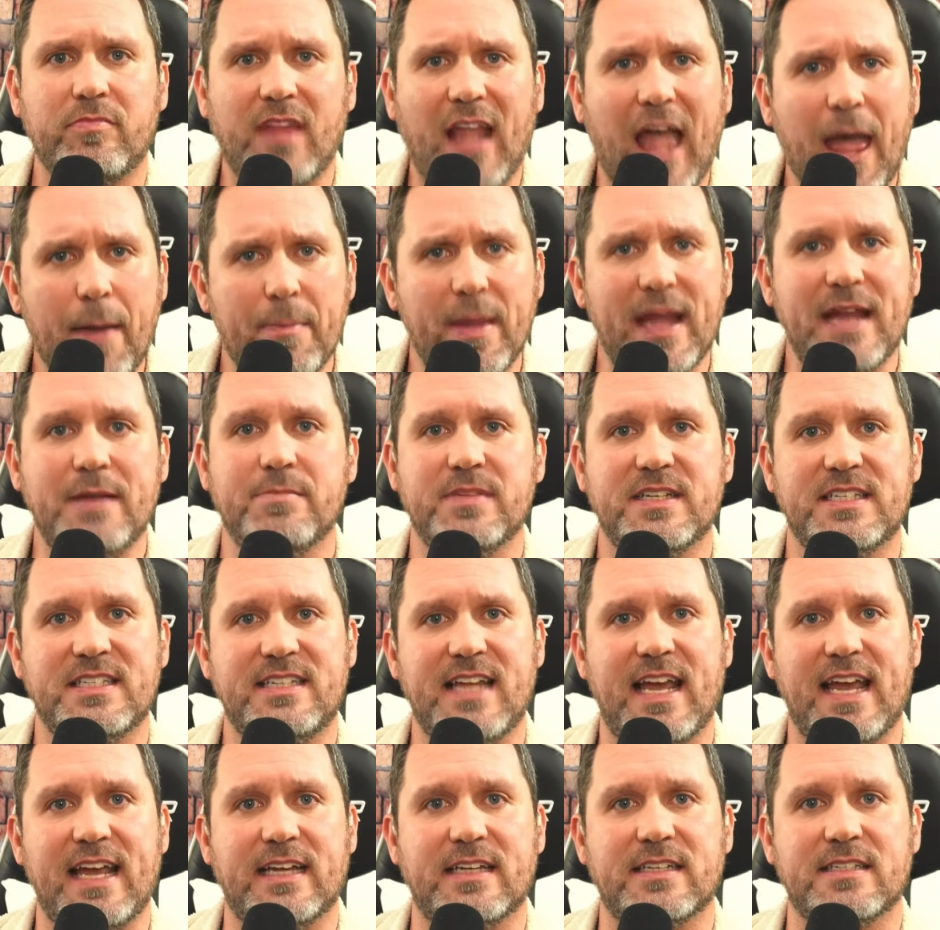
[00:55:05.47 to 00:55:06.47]
I made
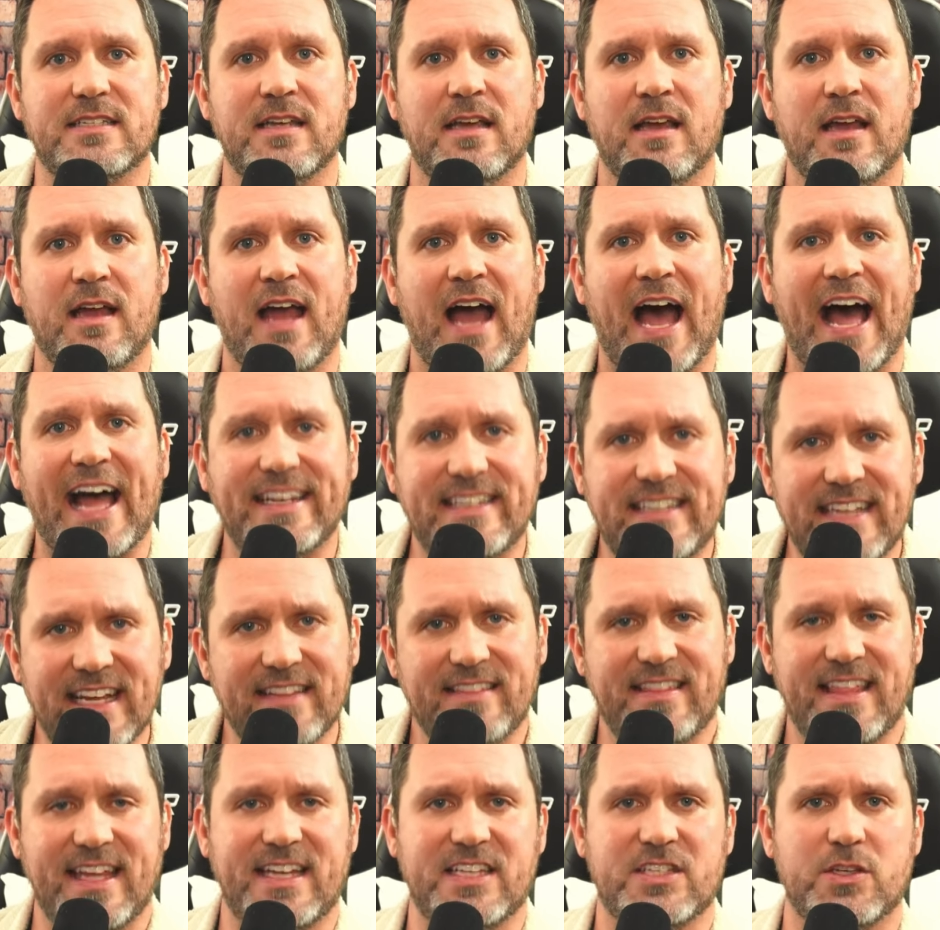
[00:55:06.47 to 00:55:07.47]
mistakes. I
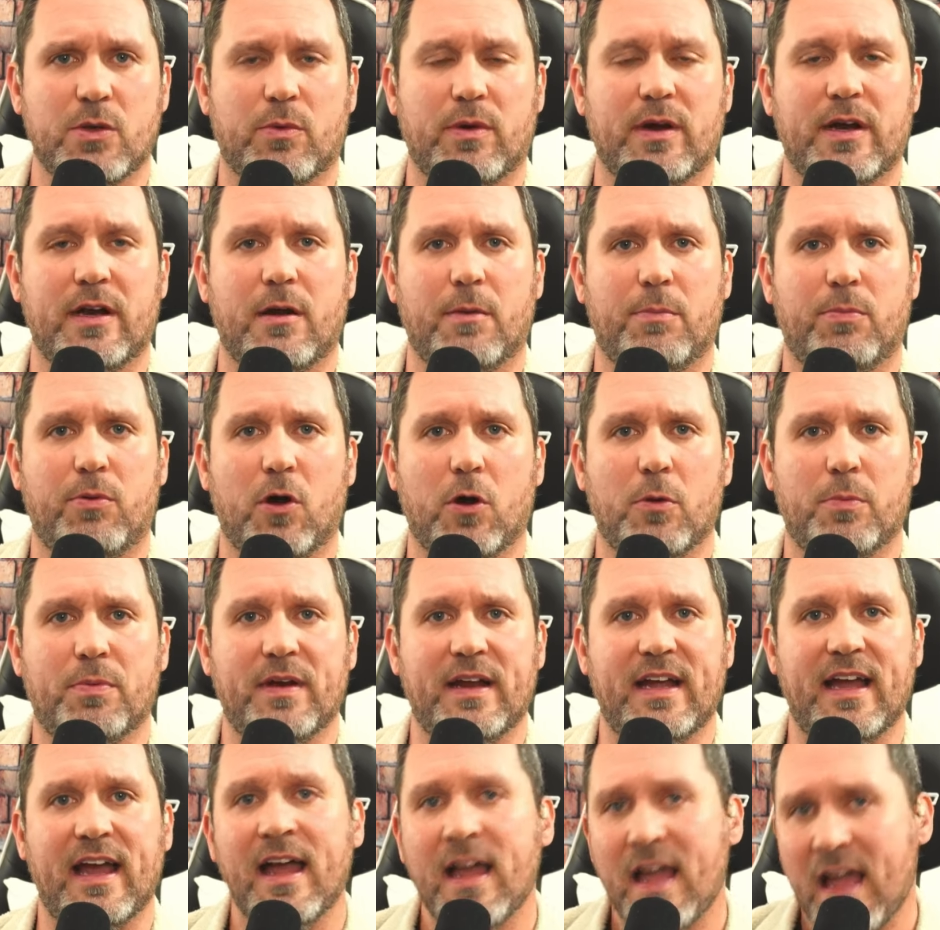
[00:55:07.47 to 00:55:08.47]
did things that were
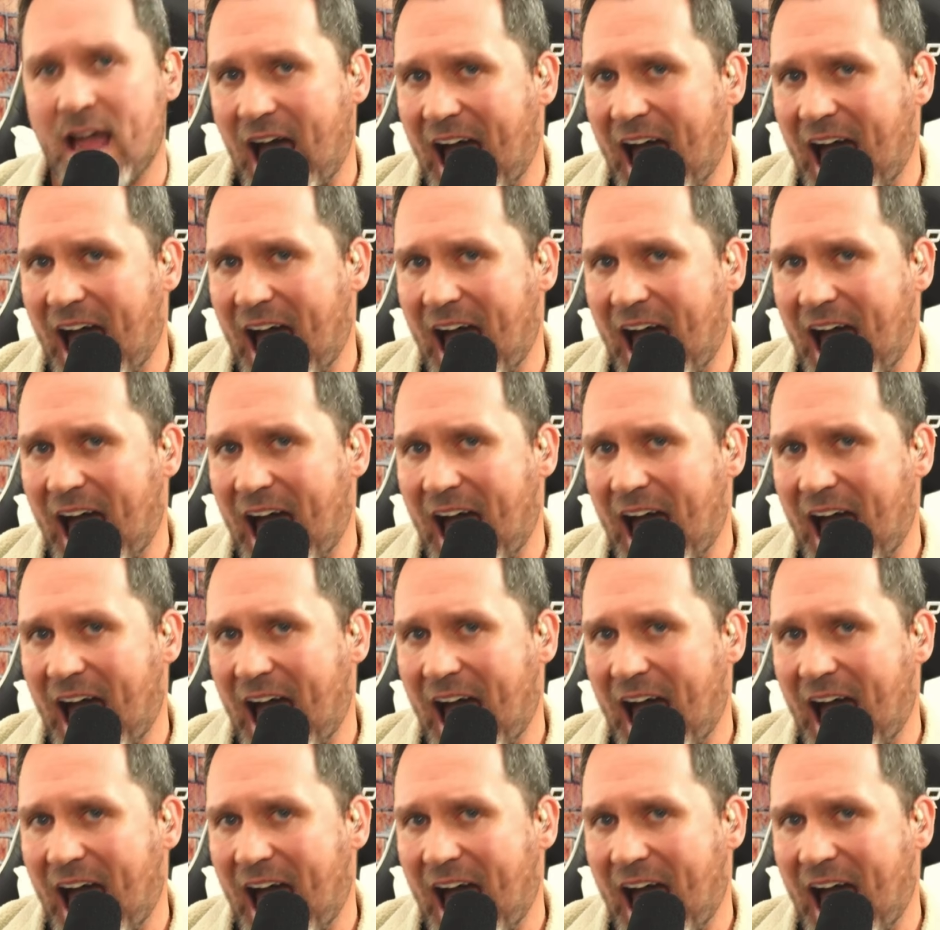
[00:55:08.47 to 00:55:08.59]
inappropriate.